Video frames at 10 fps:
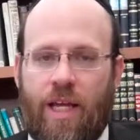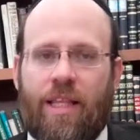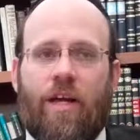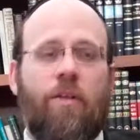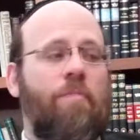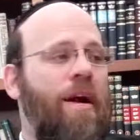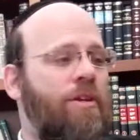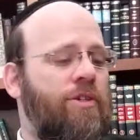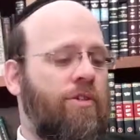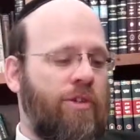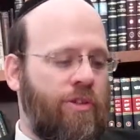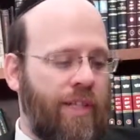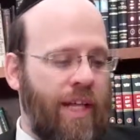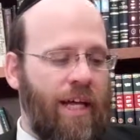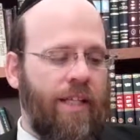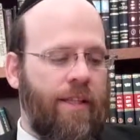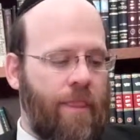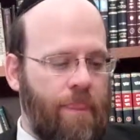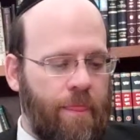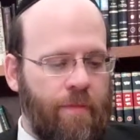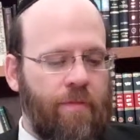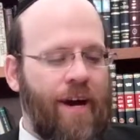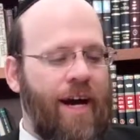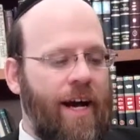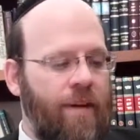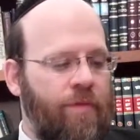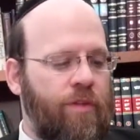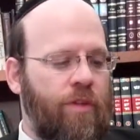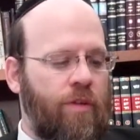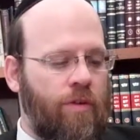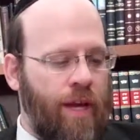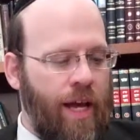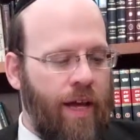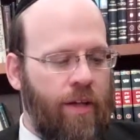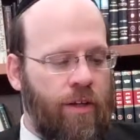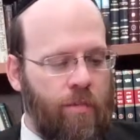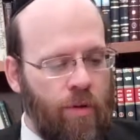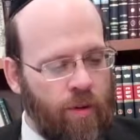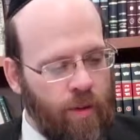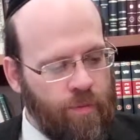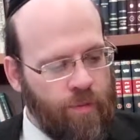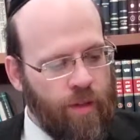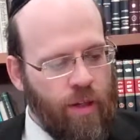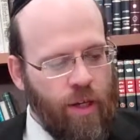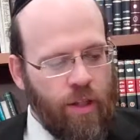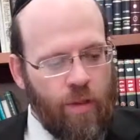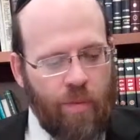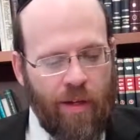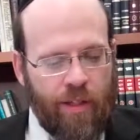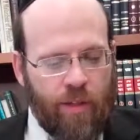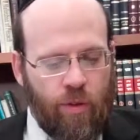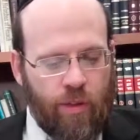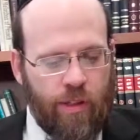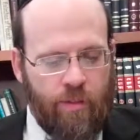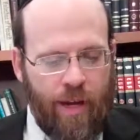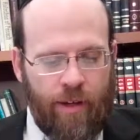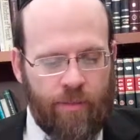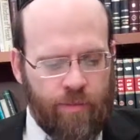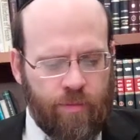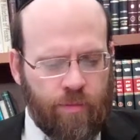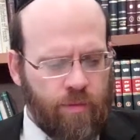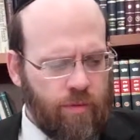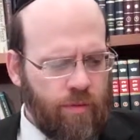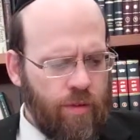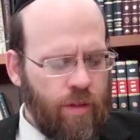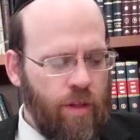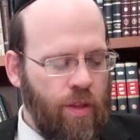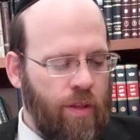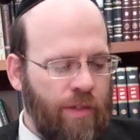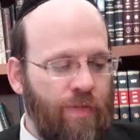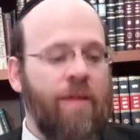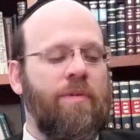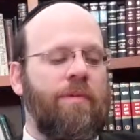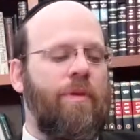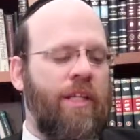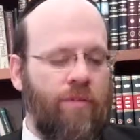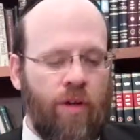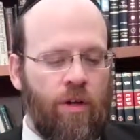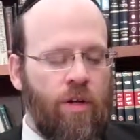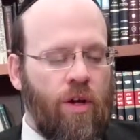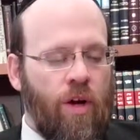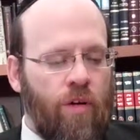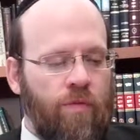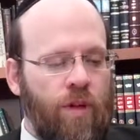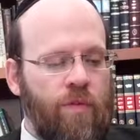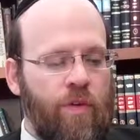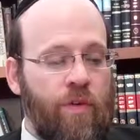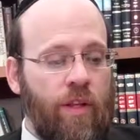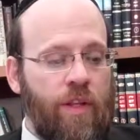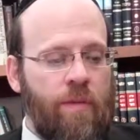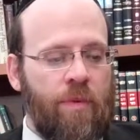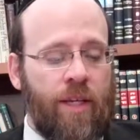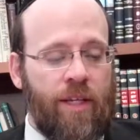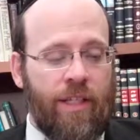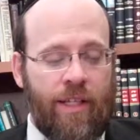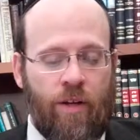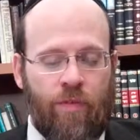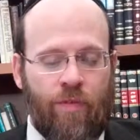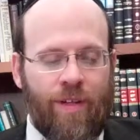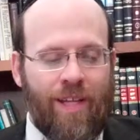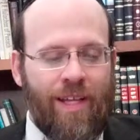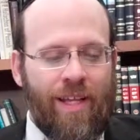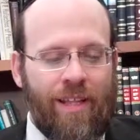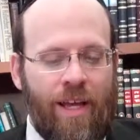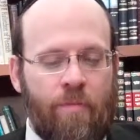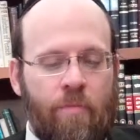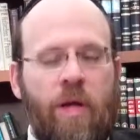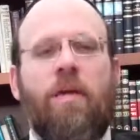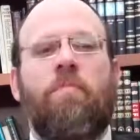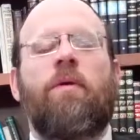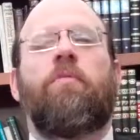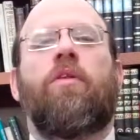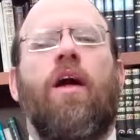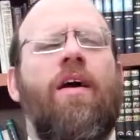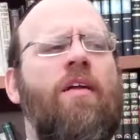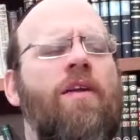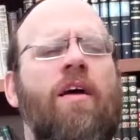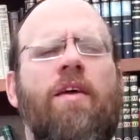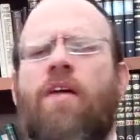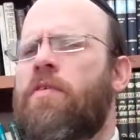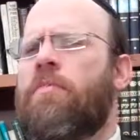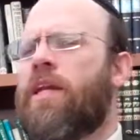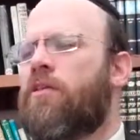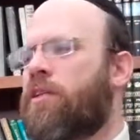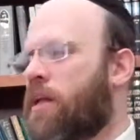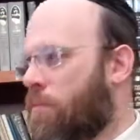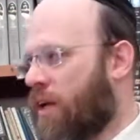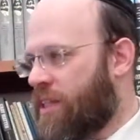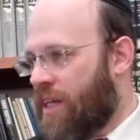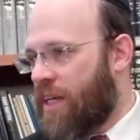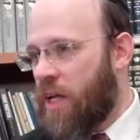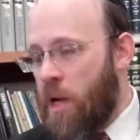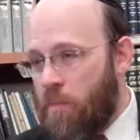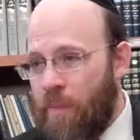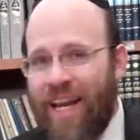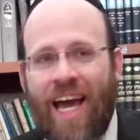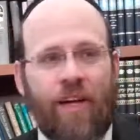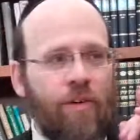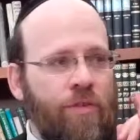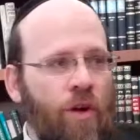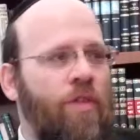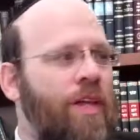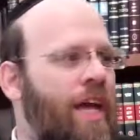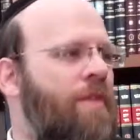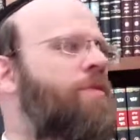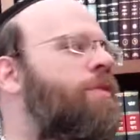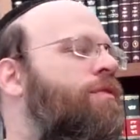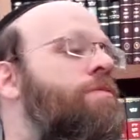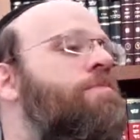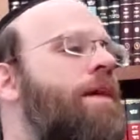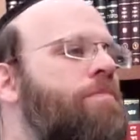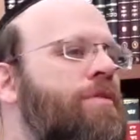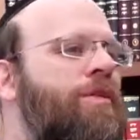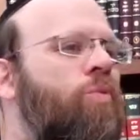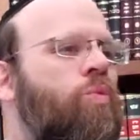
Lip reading: Now the Parsha also says, V'ahavta l'reacha kamocha. The pasuk talks about this famous mitzvah of love your fellow neighbor like yourself. Now many people, everybody knows that pasuk, but I don't know that everyone remembers